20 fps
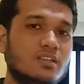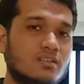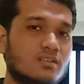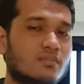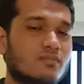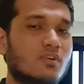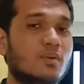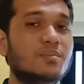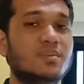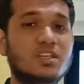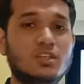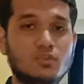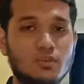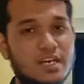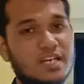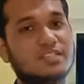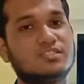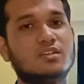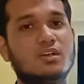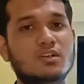from the
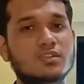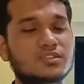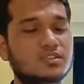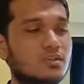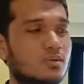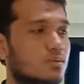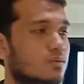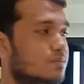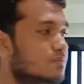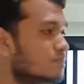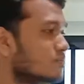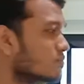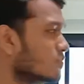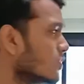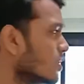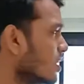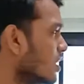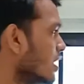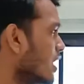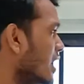US also.
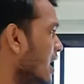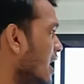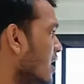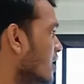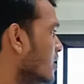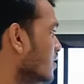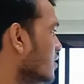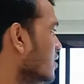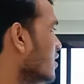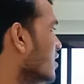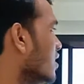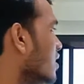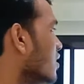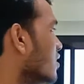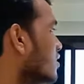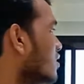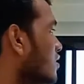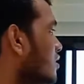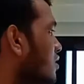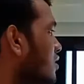And
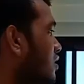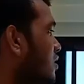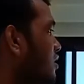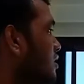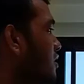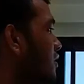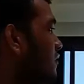the